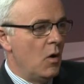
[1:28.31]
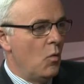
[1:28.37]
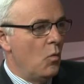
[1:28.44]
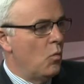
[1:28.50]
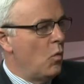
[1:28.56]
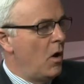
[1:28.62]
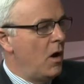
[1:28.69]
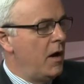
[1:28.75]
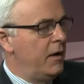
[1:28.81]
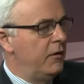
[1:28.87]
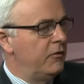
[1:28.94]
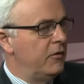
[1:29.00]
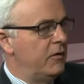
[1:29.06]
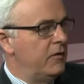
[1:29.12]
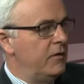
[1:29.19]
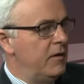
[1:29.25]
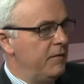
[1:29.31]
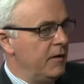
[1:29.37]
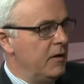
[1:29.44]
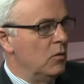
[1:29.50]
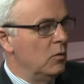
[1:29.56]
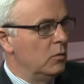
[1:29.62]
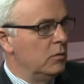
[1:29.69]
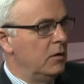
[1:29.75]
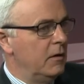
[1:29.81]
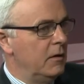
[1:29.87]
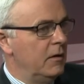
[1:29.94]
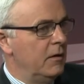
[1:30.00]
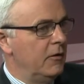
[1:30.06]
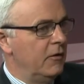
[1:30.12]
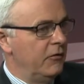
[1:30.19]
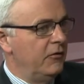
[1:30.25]
Why is it difficult
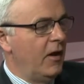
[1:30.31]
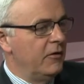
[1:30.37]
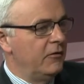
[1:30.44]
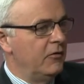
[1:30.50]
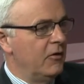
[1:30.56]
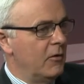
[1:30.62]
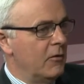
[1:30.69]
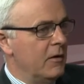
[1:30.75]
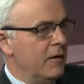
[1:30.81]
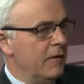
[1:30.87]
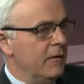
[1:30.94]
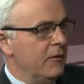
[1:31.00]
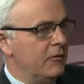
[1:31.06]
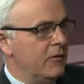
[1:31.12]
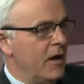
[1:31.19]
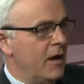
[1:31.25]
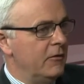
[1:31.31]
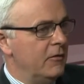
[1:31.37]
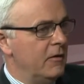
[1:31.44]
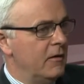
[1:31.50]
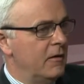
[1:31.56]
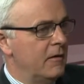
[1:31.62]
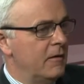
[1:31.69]
to say sorry in this case?